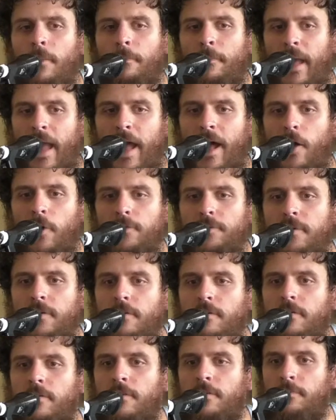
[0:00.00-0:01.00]
about
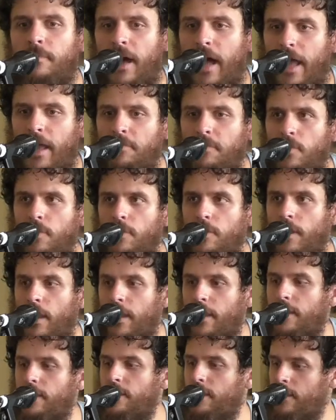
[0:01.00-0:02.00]
the Bible,
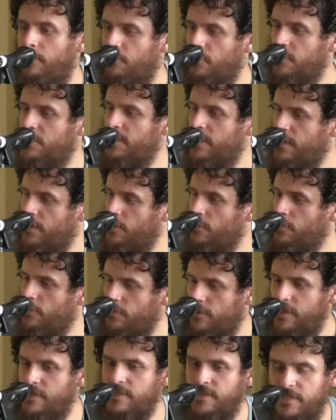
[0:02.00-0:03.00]
and in
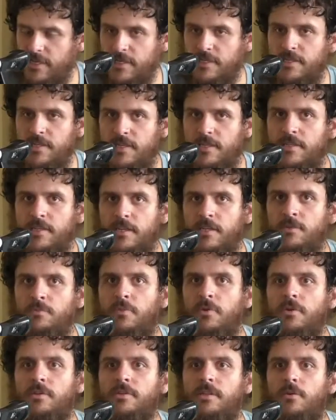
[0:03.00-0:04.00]
particular these sixty-six
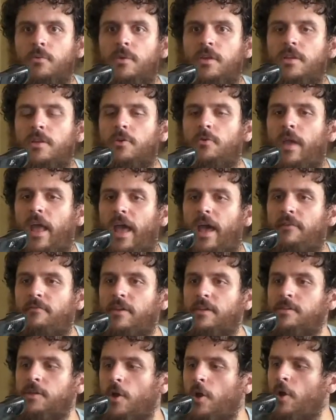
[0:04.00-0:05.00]
books that we do have,
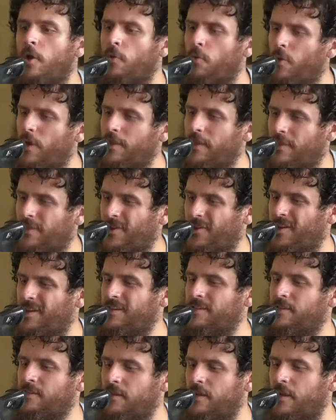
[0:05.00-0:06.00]
is one, that there
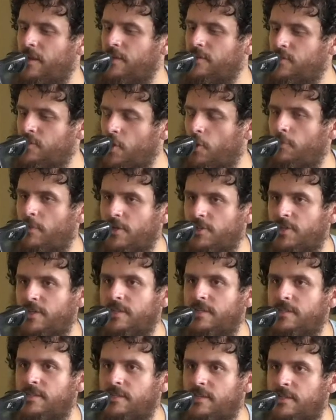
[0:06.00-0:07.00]
is so much
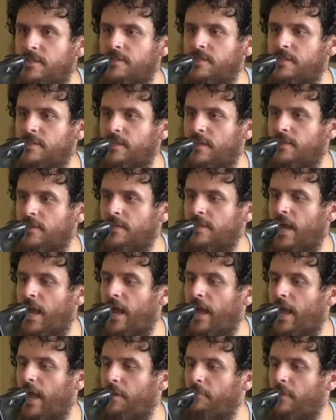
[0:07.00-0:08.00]
consensus at the
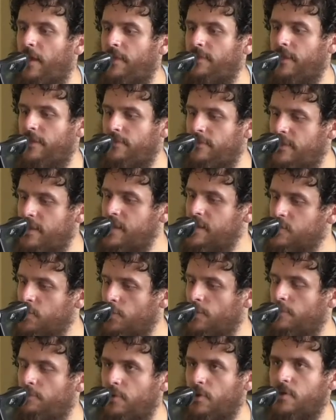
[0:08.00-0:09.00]
time that these
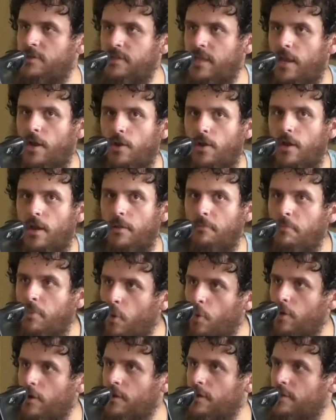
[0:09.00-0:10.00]
are the books that are
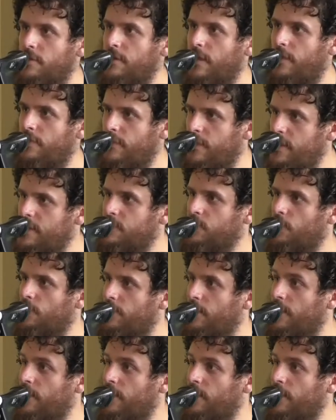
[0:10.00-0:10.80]
important, and these are